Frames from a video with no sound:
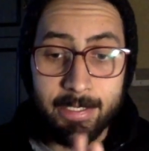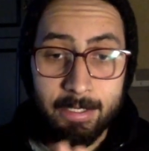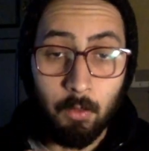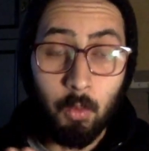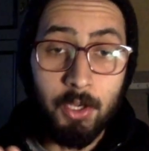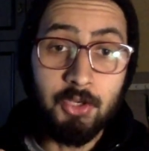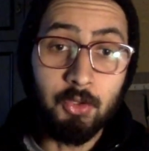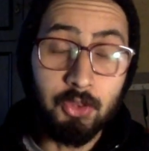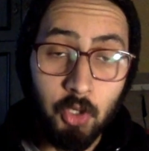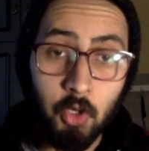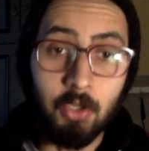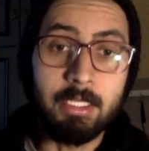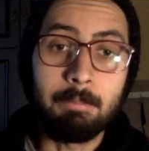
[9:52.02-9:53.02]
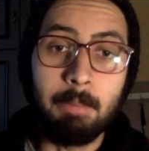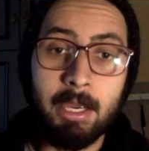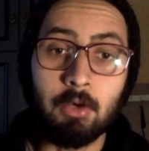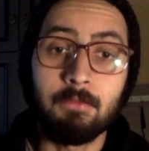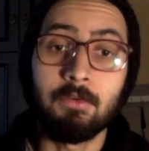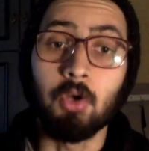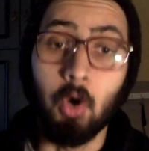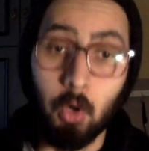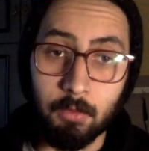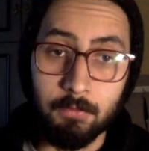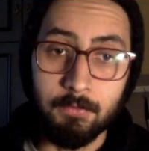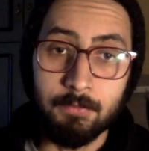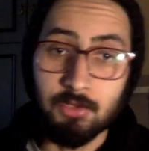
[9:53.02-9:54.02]
When you turn the microphone
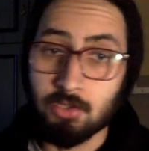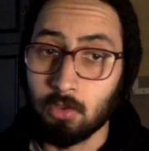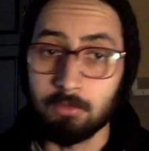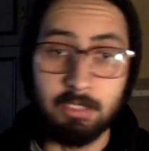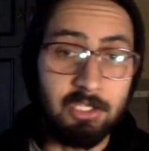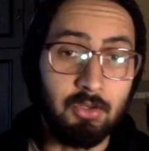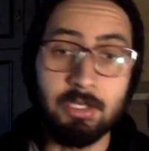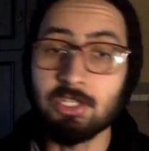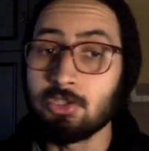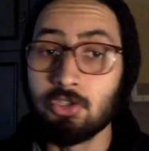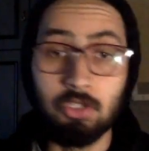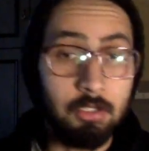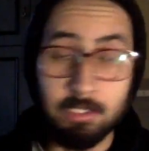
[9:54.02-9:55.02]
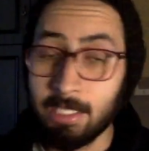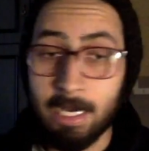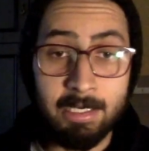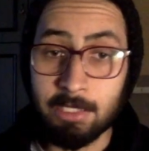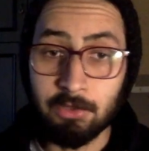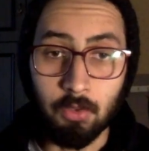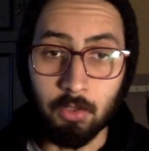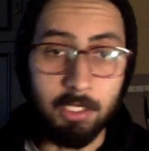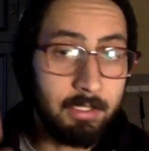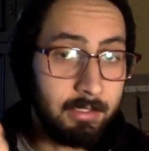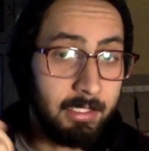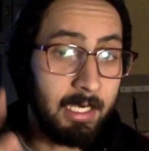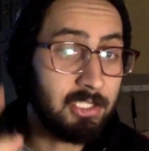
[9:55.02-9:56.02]
off, so the students, they are not talking,
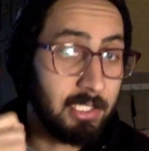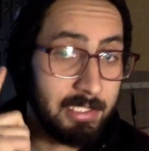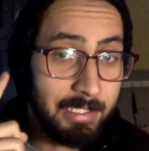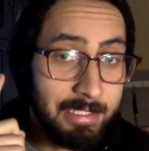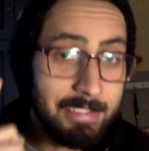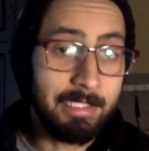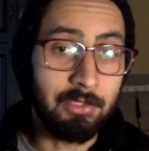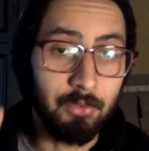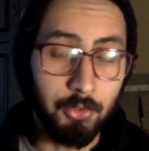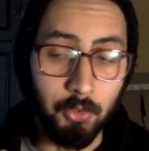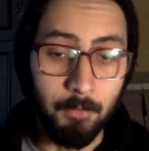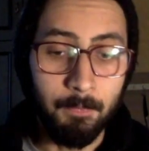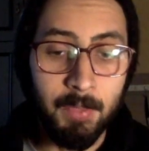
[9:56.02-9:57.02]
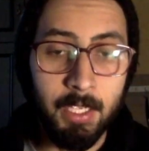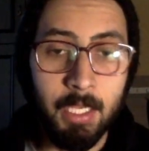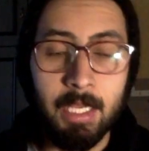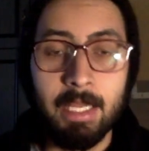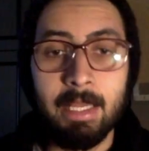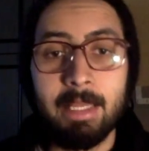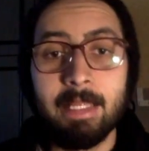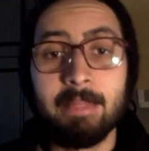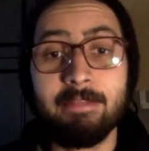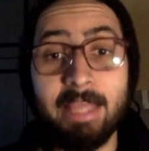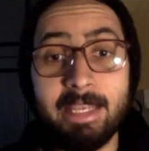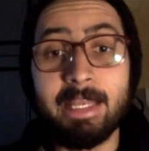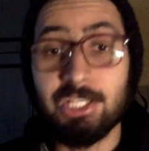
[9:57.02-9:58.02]
they are just listening to you,
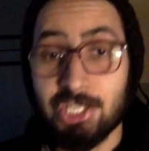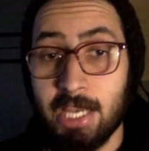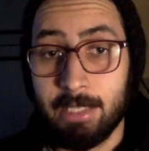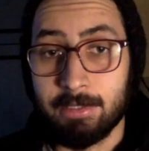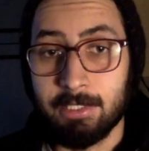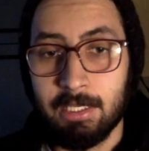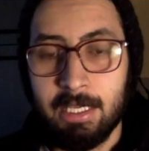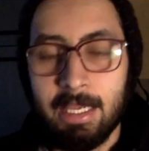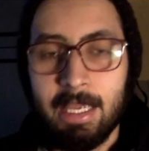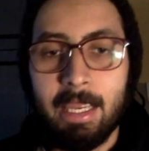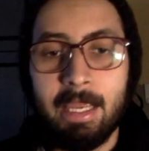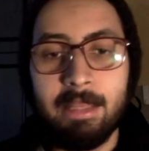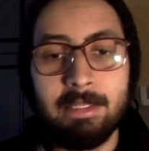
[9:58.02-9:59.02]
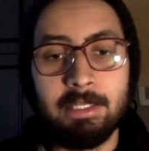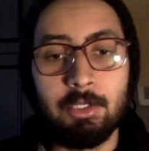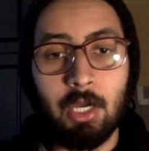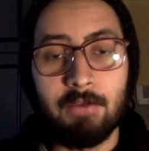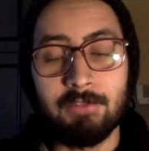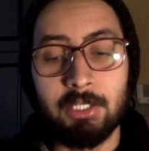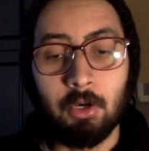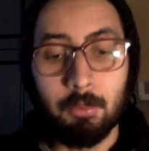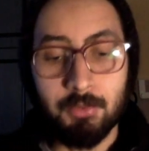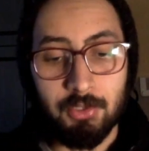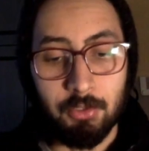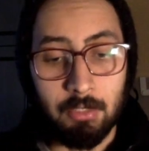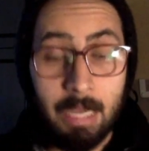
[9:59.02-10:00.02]
they can chat. And you have the
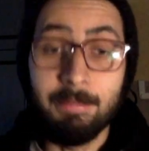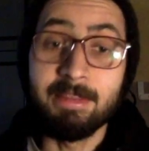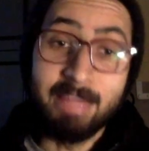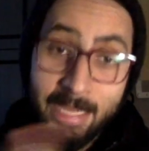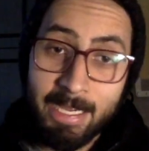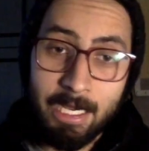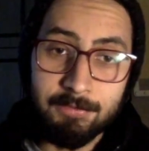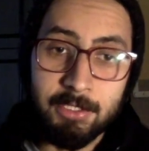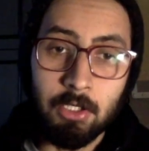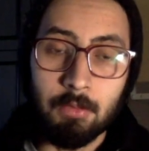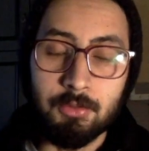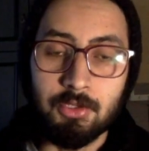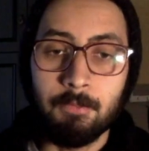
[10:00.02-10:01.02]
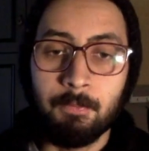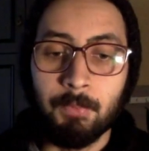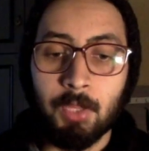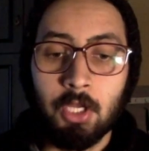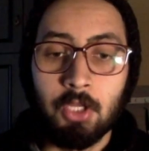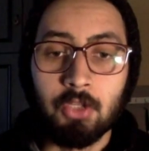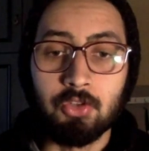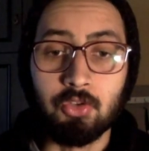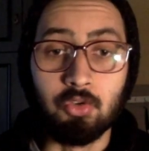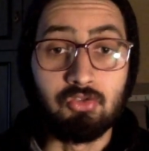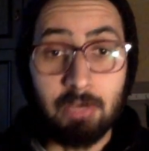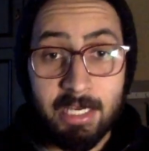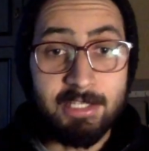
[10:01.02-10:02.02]
option, they have the option to
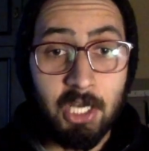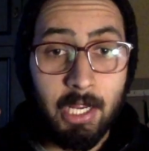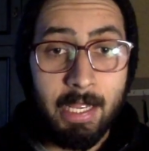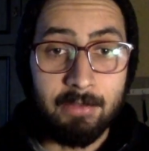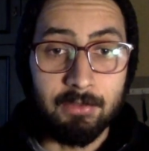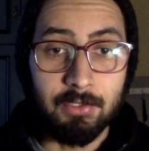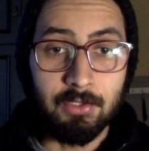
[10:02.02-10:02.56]
raise their hand